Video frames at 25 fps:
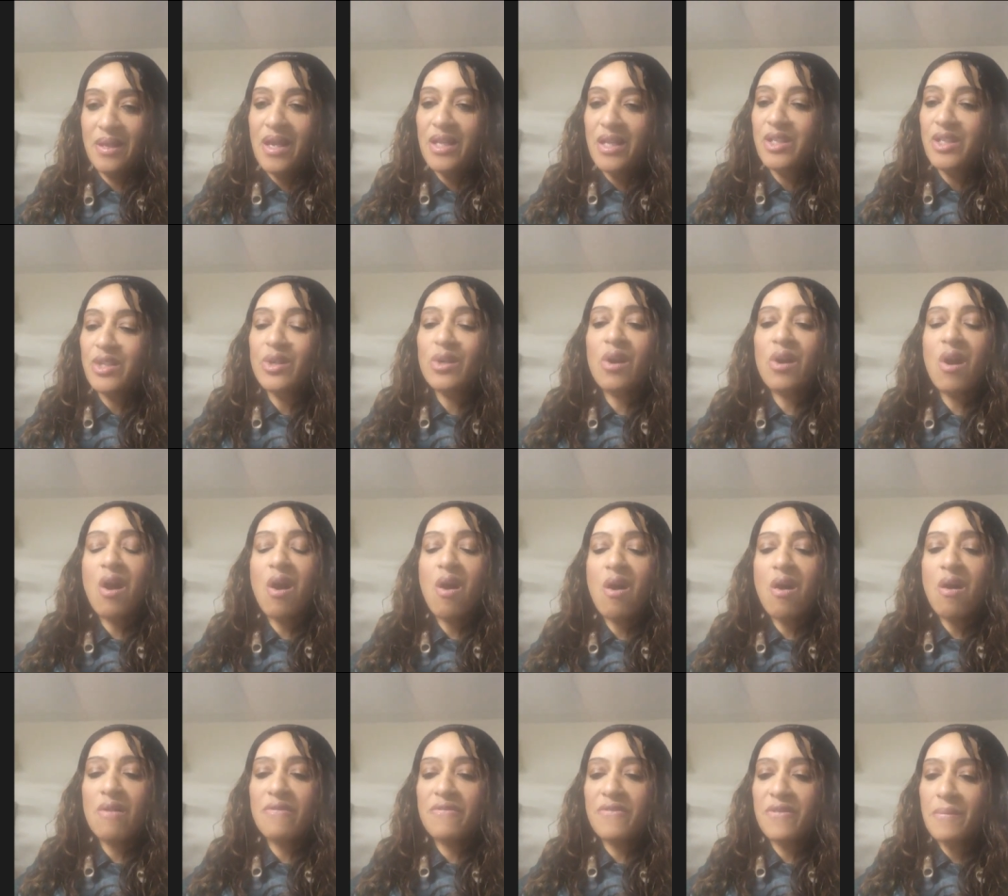Your
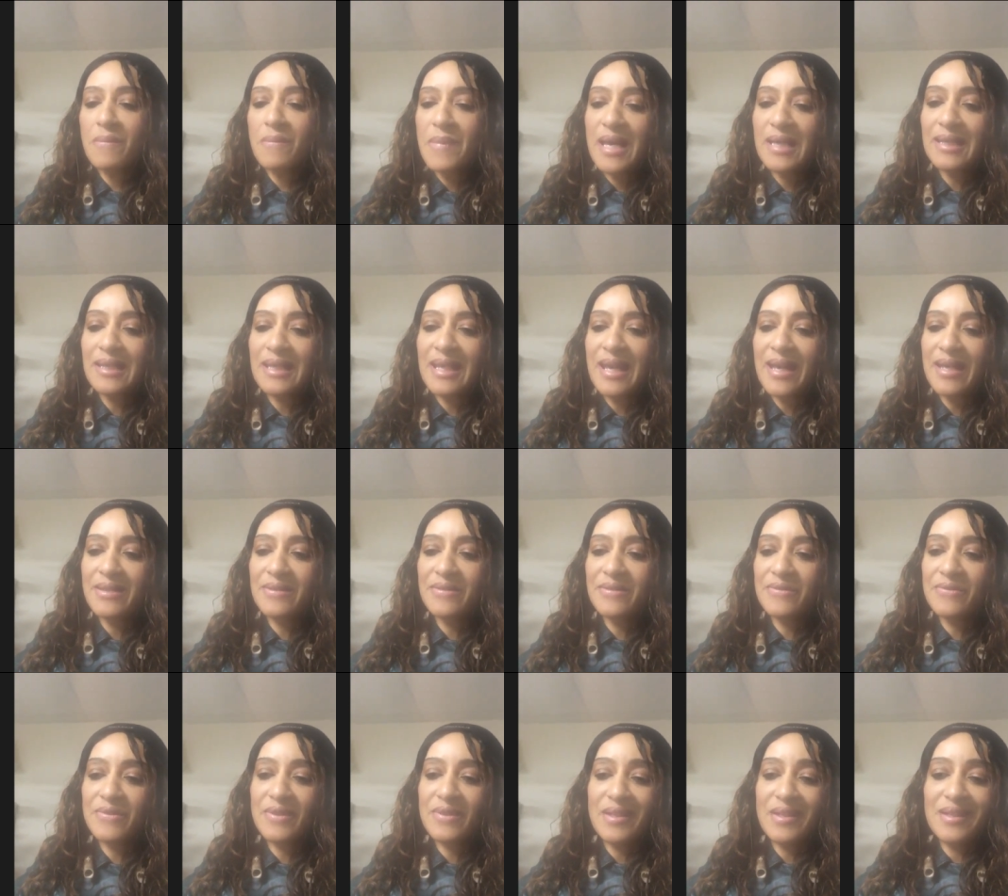call for my
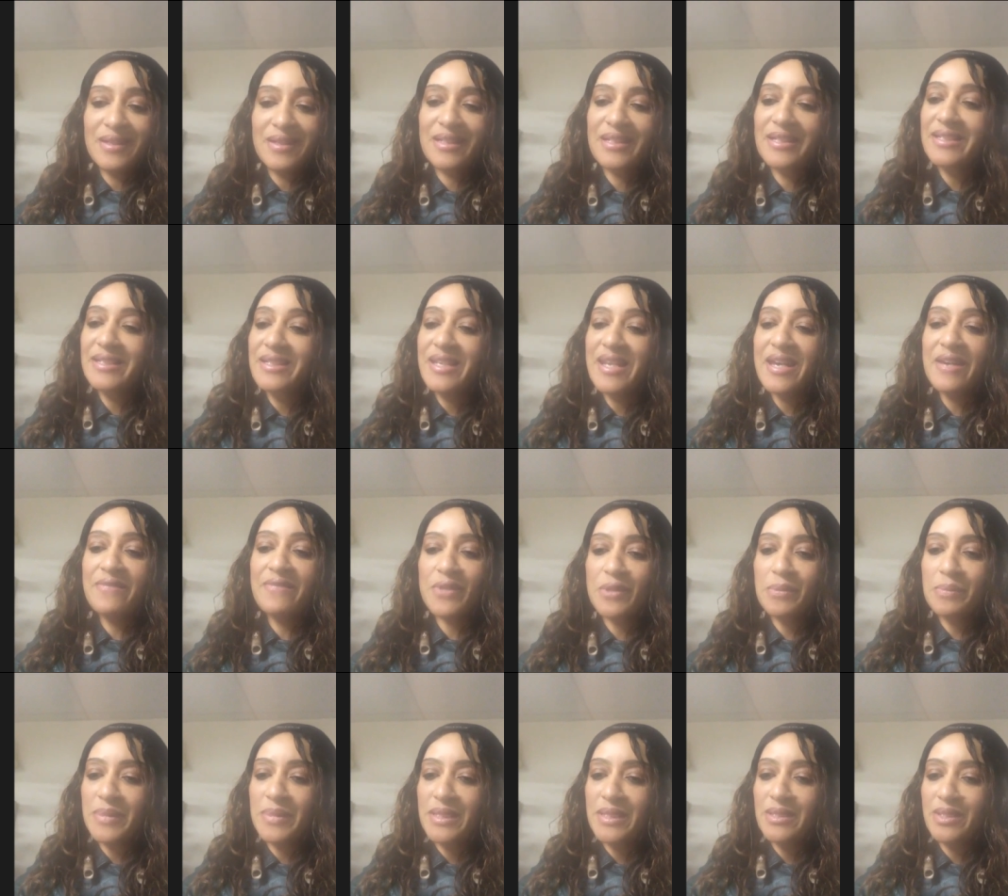life could never
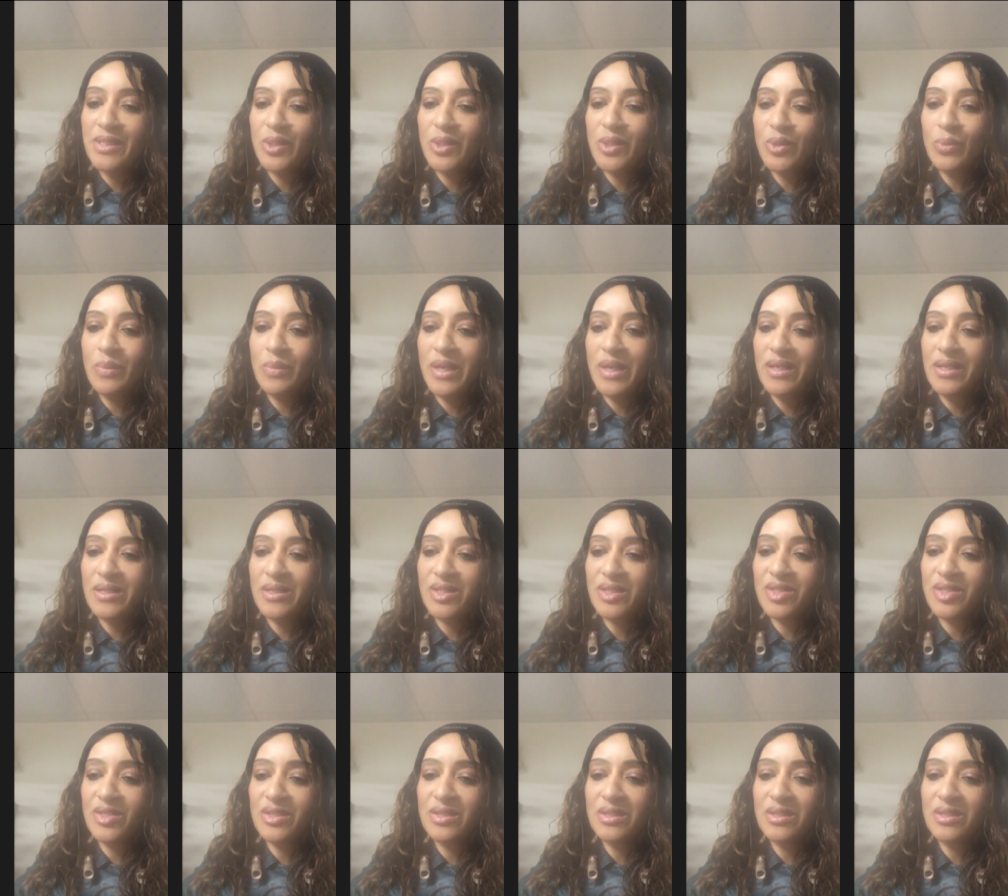be too much.